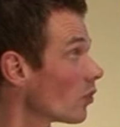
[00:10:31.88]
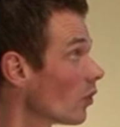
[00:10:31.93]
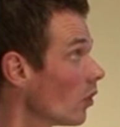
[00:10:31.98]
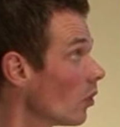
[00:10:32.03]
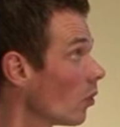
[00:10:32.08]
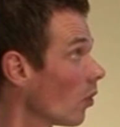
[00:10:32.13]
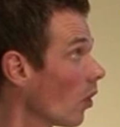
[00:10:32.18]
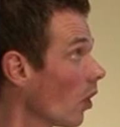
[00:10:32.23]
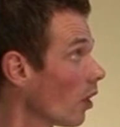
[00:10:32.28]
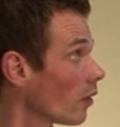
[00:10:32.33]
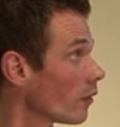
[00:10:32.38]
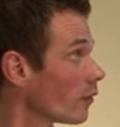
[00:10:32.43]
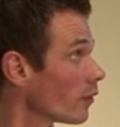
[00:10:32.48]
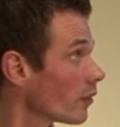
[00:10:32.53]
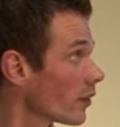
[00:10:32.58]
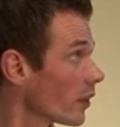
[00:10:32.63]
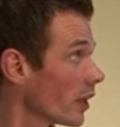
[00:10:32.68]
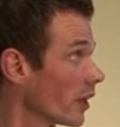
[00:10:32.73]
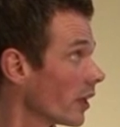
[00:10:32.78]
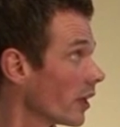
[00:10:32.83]
the role
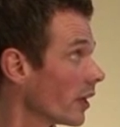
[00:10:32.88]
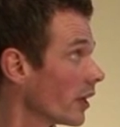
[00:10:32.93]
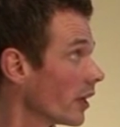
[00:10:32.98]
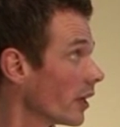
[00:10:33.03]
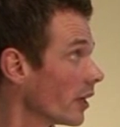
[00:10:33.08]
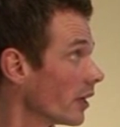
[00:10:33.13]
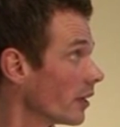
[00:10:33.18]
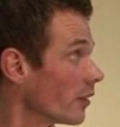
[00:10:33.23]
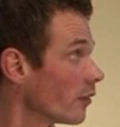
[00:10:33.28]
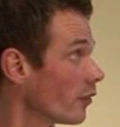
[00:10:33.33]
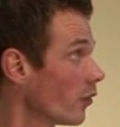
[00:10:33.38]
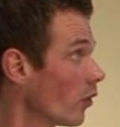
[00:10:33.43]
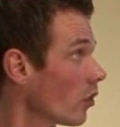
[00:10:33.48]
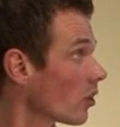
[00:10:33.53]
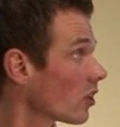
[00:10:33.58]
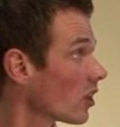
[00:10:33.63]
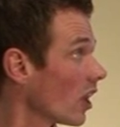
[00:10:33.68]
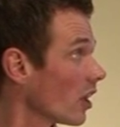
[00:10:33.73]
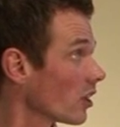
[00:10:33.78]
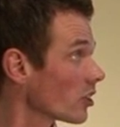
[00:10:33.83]
of
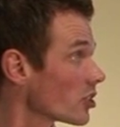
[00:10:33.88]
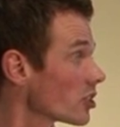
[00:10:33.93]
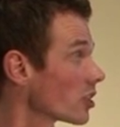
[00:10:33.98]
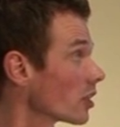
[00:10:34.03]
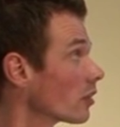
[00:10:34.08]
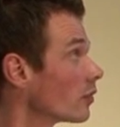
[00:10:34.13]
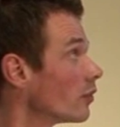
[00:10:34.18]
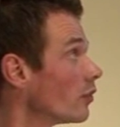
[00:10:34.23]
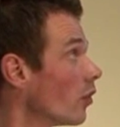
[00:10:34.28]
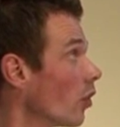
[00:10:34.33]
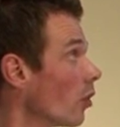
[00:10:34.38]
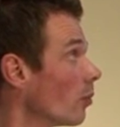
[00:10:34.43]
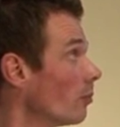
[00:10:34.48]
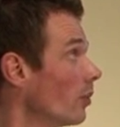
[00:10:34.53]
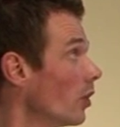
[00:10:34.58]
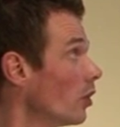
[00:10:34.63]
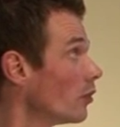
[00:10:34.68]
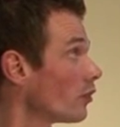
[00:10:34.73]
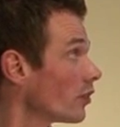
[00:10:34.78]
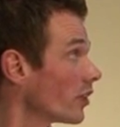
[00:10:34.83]
forecasting for
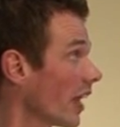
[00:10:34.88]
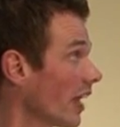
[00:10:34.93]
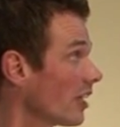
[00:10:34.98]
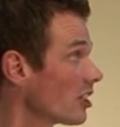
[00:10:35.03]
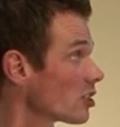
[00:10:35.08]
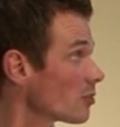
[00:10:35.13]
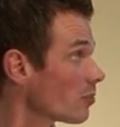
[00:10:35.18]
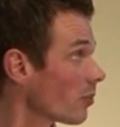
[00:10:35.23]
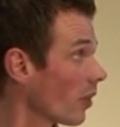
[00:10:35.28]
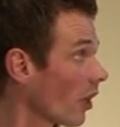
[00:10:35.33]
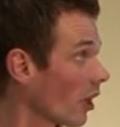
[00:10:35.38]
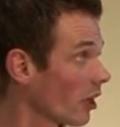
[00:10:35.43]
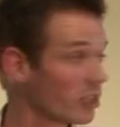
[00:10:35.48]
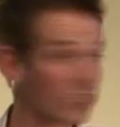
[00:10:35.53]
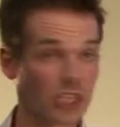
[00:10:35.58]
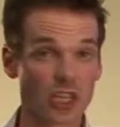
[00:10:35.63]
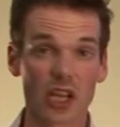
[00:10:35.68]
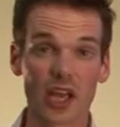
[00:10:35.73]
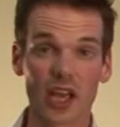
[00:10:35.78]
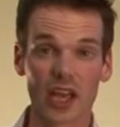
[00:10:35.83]
both an
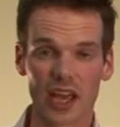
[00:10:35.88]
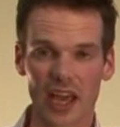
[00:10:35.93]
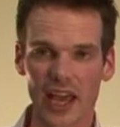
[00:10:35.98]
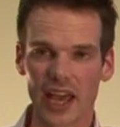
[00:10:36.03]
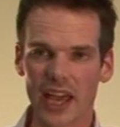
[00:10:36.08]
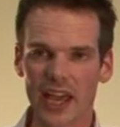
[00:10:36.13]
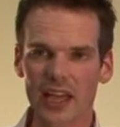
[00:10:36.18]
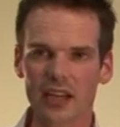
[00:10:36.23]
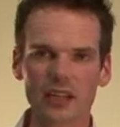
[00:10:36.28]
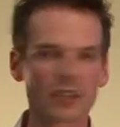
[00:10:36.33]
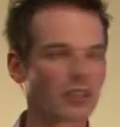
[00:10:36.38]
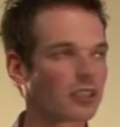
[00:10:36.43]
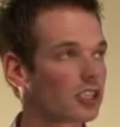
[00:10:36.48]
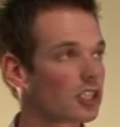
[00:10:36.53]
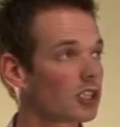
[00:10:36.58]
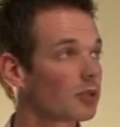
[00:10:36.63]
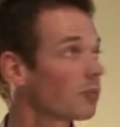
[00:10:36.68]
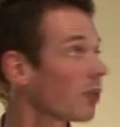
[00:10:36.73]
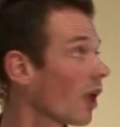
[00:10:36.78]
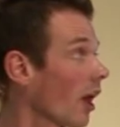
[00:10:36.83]
enterprise and the
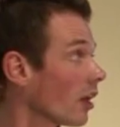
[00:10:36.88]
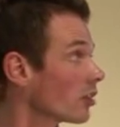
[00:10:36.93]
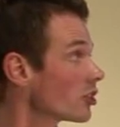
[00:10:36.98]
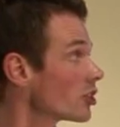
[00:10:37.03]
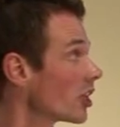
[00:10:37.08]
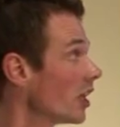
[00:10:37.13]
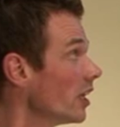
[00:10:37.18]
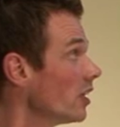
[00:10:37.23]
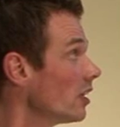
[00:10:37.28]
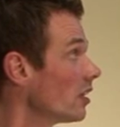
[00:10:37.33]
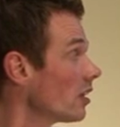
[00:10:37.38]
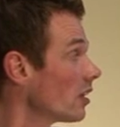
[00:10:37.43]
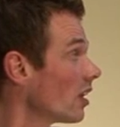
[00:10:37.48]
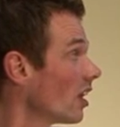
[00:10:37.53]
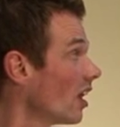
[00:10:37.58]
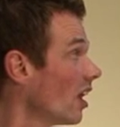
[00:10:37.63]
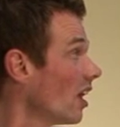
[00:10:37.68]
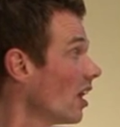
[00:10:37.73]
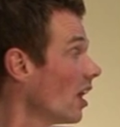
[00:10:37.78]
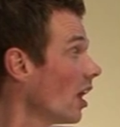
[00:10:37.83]
supply chain,
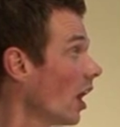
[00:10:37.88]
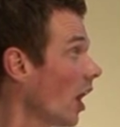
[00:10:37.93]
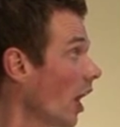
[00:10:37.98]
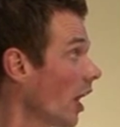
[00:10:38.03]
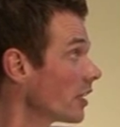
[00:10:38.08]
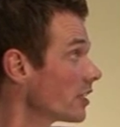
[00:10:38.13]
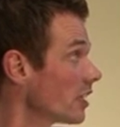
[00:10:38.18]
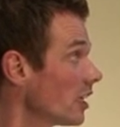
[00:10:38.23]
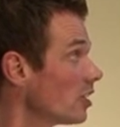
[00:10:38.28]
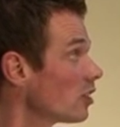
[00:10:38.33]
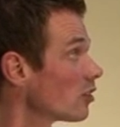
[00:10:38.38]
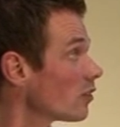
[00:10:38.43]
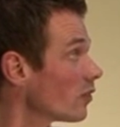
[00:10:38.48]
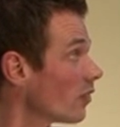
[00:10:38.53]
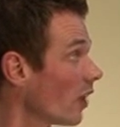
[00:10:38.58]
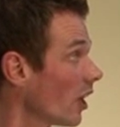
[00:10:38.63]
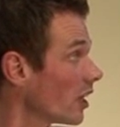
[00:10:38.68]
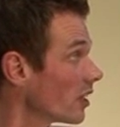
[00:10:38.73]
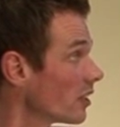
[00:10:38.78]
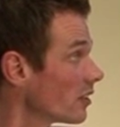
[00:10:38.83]

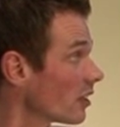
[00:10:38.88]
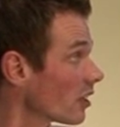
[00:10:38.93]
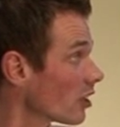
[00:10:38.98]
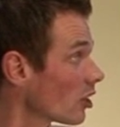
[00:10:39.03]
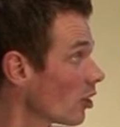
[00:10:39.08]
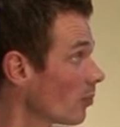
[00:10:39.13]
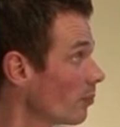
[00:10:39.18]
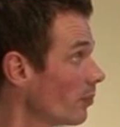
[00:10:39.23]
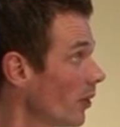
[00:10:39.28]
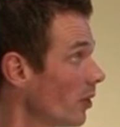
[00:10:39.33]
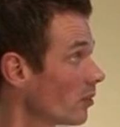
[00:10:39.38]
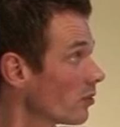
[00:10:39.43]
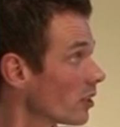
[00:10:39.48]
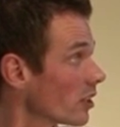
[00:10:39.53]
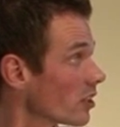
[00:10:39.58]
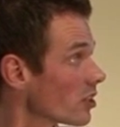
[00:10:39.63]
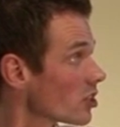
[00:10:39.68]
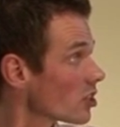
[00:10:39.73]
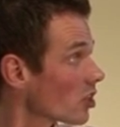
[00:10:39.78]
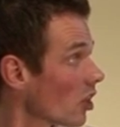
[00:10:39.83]
identify the
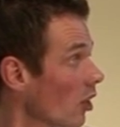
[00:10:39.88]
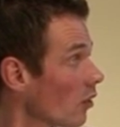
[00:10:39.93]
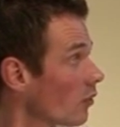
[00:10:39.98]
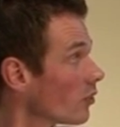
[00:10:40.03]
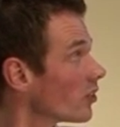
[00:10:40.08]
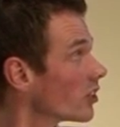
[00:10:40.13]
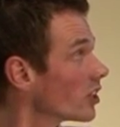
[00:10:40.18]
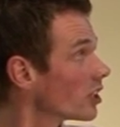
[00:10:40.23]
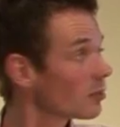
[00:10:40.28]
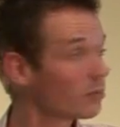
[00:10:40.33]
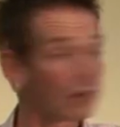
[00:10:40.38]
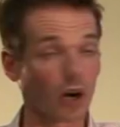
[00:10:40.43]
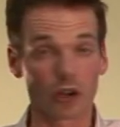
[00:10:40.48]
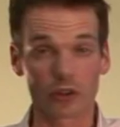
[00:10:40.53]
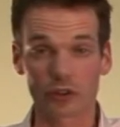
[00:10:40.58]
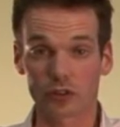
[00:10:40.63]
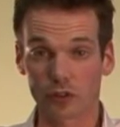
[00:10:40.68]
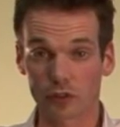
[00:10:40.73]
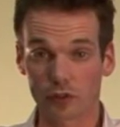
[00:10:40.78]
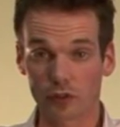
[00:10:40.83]
components of a
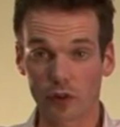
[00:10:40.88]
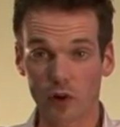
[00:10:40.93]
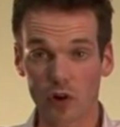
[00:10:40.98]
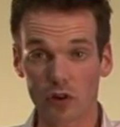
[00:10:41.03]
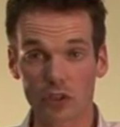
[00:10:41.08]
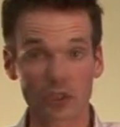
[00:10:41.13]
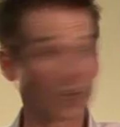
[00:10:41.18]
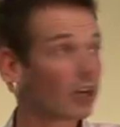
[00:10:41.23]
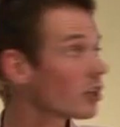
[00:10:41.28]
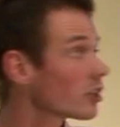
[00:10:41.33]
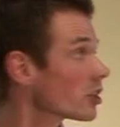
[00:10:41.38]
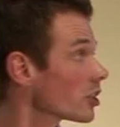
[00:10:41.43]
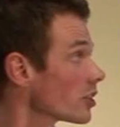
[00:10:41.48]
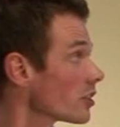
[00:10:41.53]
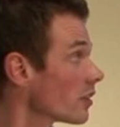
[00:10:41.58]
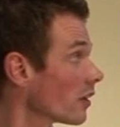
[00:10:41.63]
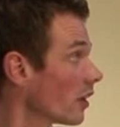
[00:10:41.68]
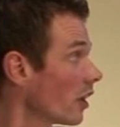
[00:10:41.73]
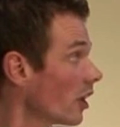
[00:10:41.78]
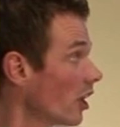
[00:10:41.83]
demand
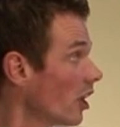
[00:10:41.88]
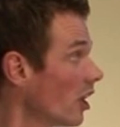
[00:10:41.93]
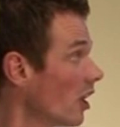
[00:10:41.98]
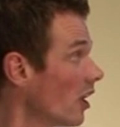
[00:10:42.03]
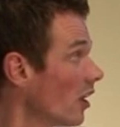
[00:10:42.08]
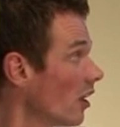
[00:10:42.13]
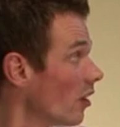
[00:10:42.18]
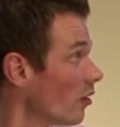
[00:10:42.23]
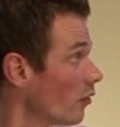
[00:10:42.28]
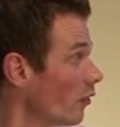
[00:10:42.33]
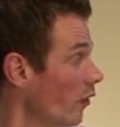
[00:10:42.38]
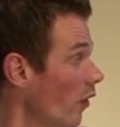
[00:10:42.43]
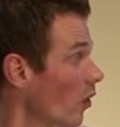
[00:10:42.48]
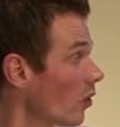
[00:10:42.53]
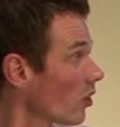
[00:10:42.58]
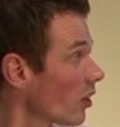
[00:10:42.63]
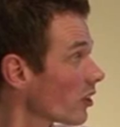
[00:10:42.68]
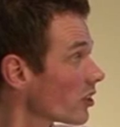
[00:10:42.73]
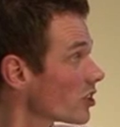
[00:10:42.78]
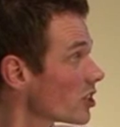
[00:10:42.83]
forecast,
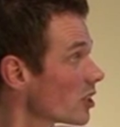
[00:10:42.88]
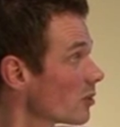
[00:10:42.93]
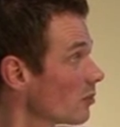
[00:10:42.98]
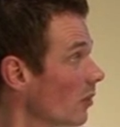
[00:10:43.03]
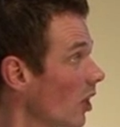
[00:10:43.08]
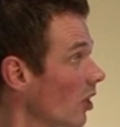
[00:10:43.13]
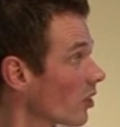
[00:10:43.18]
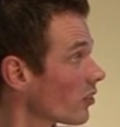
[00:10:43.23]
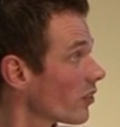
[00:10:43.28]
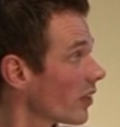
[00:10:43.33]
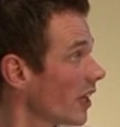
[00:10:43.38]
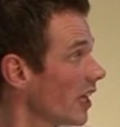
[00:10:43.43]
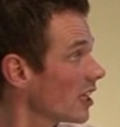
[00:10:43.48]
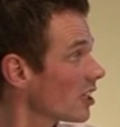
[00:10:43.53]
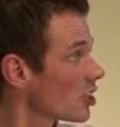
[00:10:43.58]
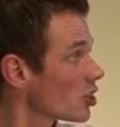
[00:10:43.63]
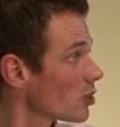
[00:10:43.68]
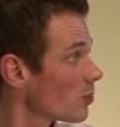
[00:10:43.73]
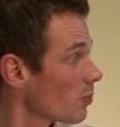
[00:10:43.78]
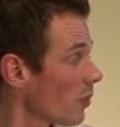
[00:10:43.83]
forecast demand
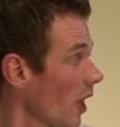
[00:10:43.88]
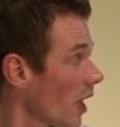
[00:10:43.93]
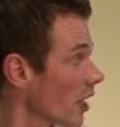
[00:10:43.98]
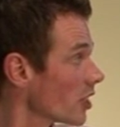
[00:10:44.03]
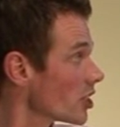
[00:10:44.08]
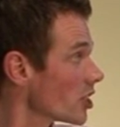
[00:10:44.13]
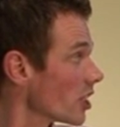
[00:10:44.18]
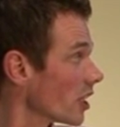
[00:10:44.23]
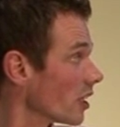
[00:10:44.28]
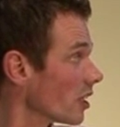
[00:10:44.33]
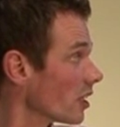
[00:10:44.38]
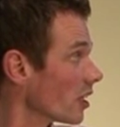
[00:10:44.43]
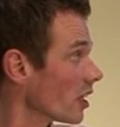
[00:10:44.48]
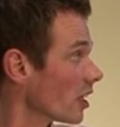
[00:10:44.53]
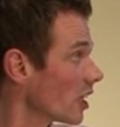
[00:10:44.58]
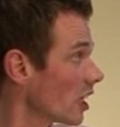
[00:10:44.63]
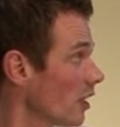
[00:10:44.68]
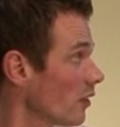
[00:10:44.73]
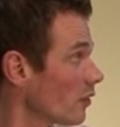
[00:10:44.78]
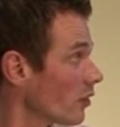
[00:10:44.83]
in a supply chain
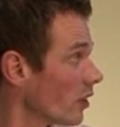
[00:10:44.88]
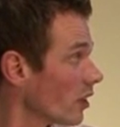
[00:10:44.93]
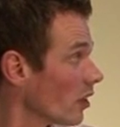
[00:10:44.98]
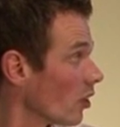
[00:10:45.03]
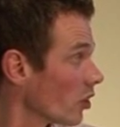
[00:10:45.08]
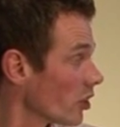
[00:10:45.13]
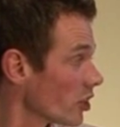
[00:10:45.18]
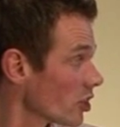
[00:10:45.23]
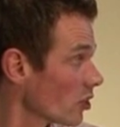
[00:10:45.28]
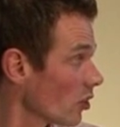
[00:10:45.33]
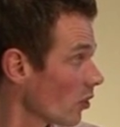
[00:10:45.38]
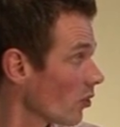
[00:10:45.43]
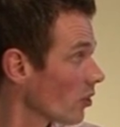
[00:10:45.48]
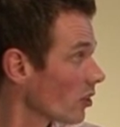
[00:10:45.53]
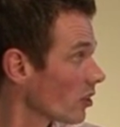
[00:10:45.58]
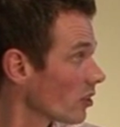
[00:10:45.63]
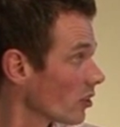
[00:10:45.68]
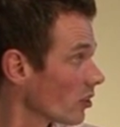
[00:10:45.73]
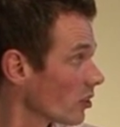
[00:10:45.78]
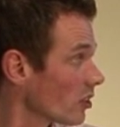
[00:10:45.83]
given
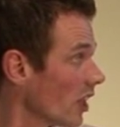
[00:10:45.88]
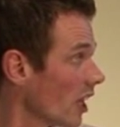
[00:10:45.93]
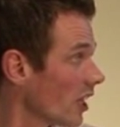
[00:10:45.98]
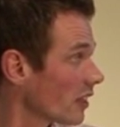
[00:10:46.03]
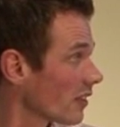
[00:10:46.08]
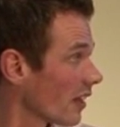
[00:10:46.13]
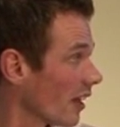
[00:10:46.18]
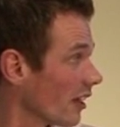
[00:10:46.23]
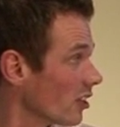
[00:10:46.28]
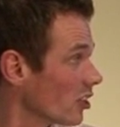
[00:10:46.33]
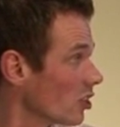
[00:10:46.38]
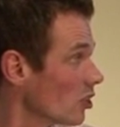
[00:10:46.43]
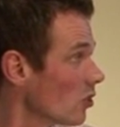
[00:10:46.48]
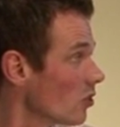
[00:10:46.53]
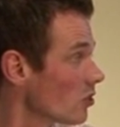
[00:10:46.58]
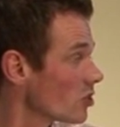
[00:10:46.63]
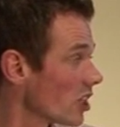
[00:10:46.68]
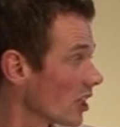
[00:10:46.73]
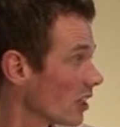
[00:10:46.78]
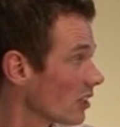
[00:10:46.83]
historical data
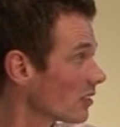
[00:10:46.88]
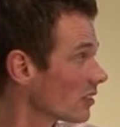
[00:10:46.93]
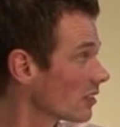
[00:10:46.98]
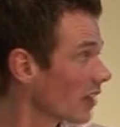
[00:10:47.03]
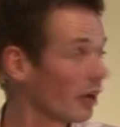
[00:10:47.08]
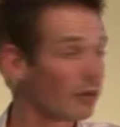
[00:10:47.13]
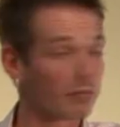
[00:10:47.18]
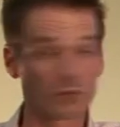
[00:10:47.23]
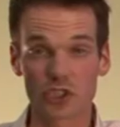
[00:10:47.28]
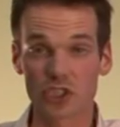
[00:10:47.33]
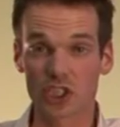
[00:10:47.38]
using time